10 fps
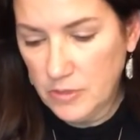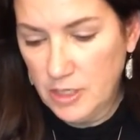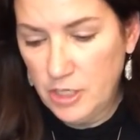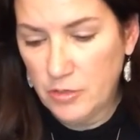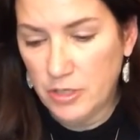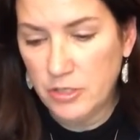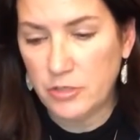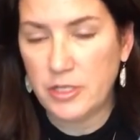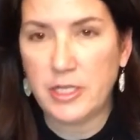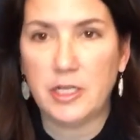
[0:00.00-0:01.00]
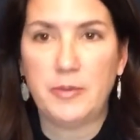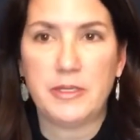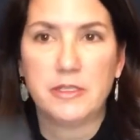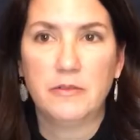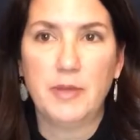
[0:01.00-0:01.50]
And you also need a
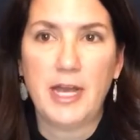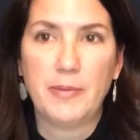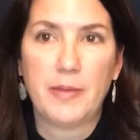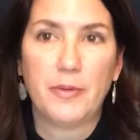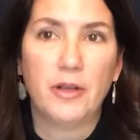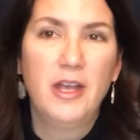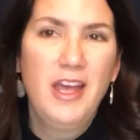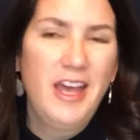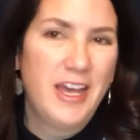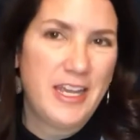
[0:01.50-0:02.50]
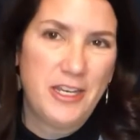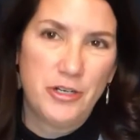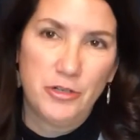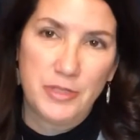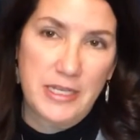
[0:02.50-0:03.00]
piece of black paper. Again, you
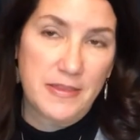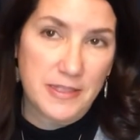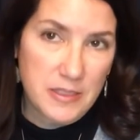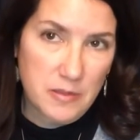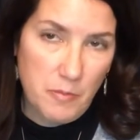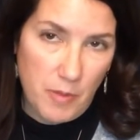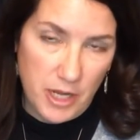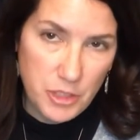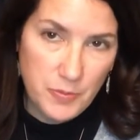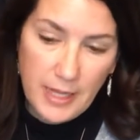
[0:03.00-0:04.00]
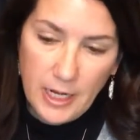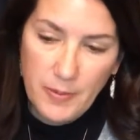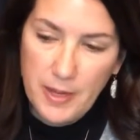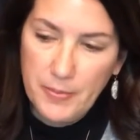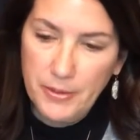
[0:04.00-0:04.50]
don't need this much black
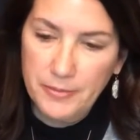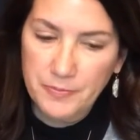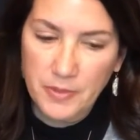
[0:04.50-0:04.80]
paper.